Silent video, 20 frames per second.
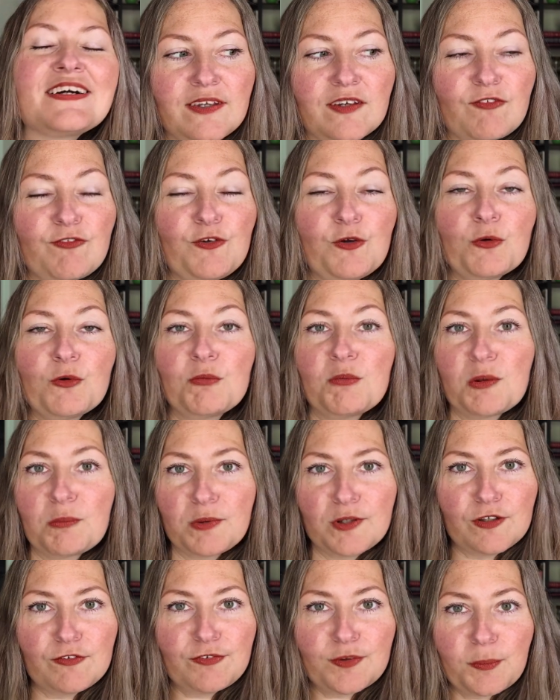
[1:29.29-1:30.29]
If you
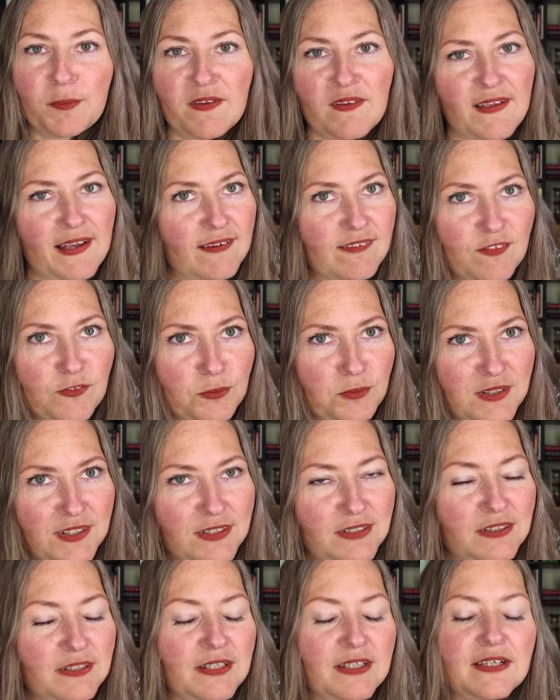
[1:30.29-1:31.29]
remember from the last one,
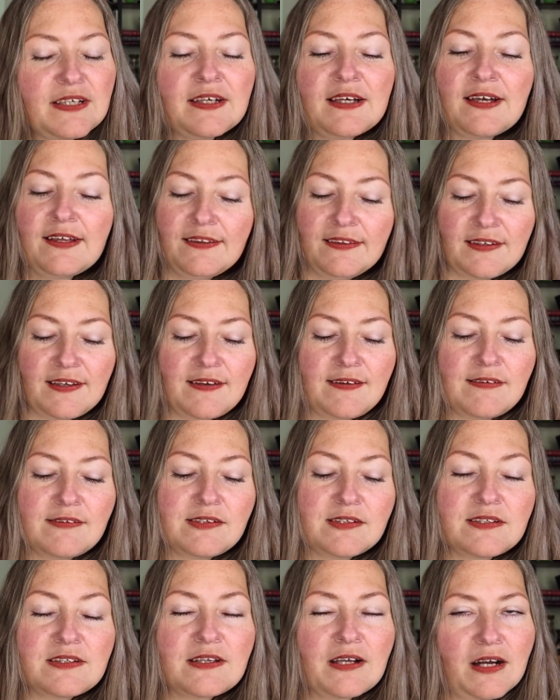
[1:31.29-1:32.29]
things
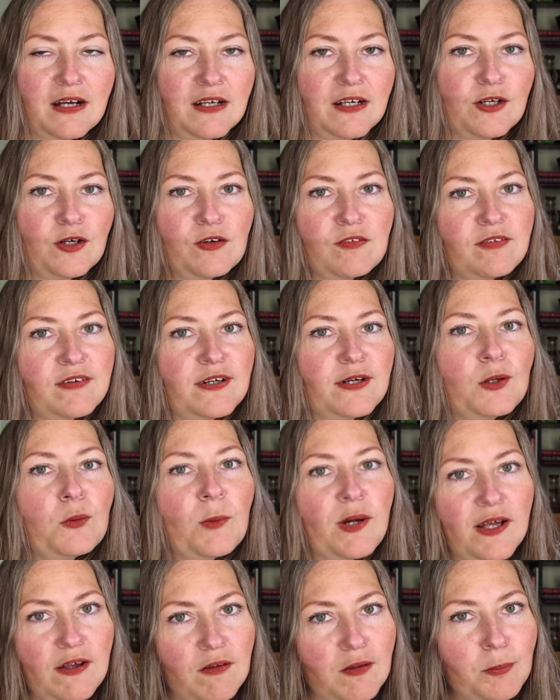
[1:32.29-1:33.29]
did not go very
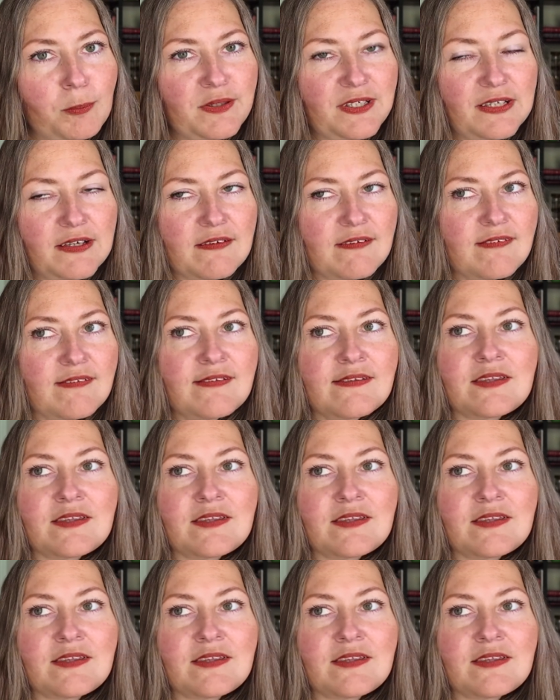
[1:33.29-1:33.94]
well because